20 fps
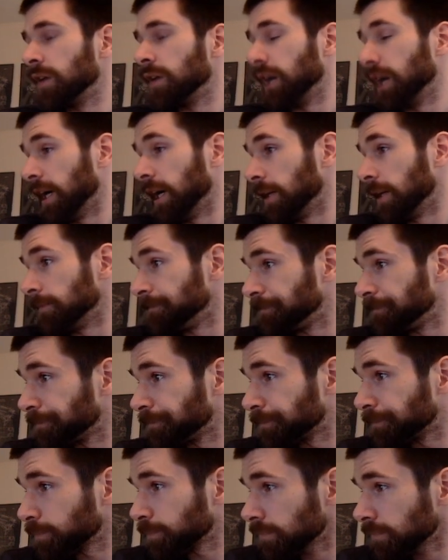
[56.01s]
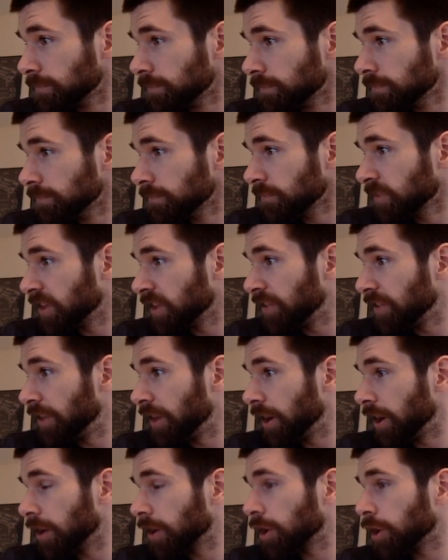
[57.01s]
Uh, they
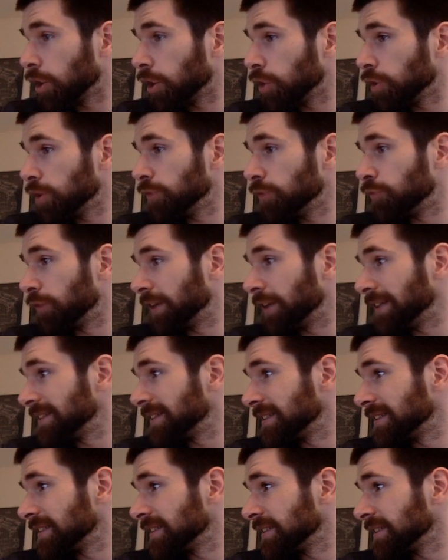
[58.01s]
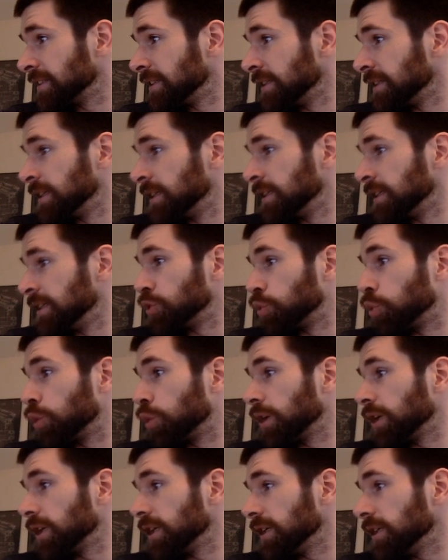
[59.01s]
are only raising
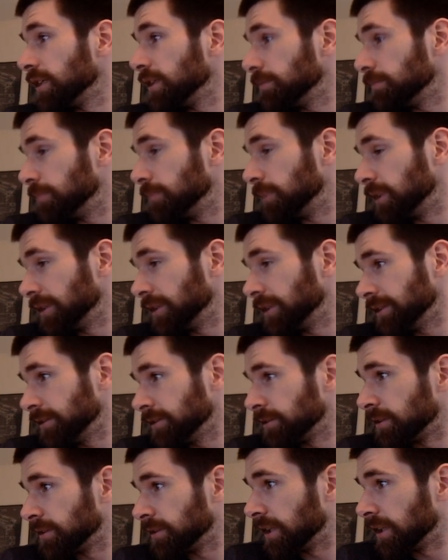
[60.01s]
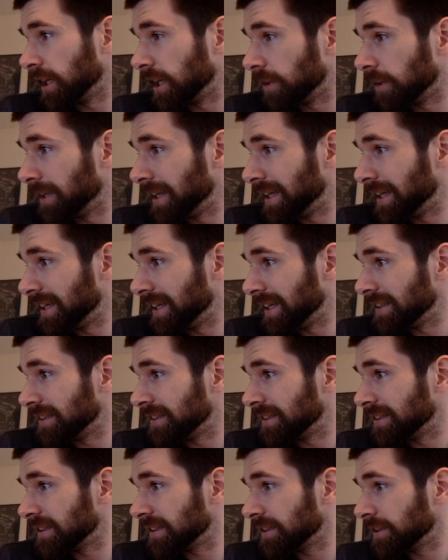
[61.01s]
20 million, and
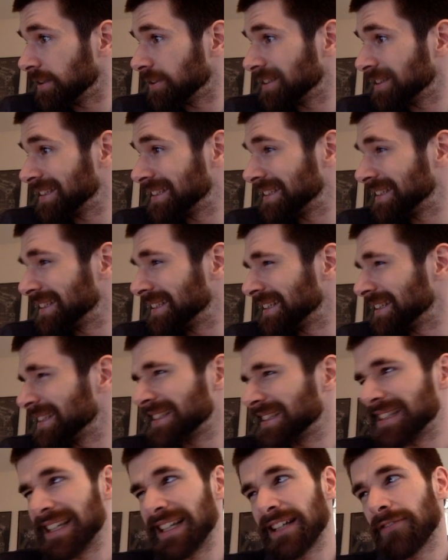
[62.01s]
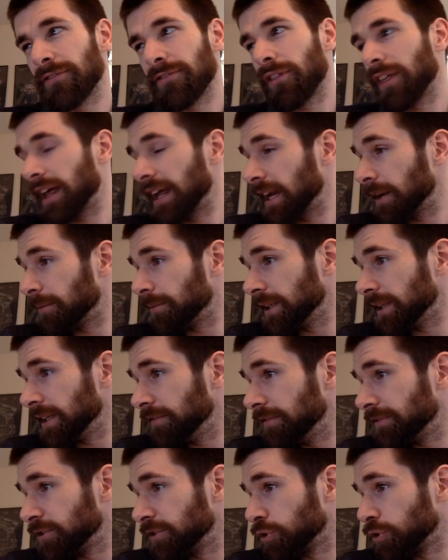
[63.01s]
16 of that I
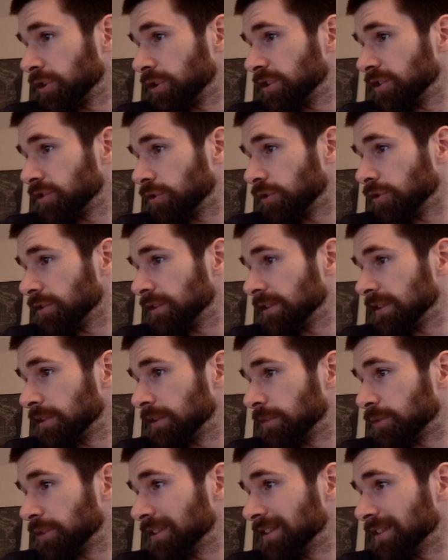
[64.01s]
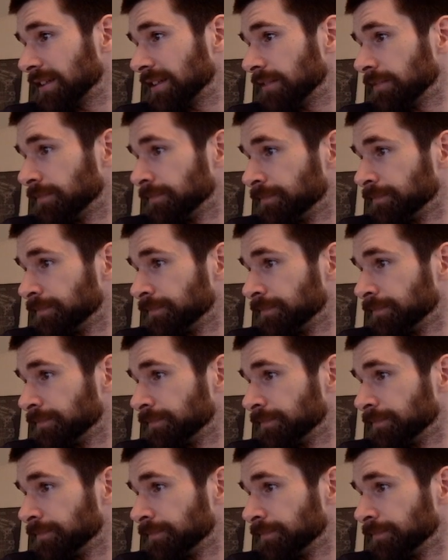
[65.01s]
believe is sold in the pre-sale.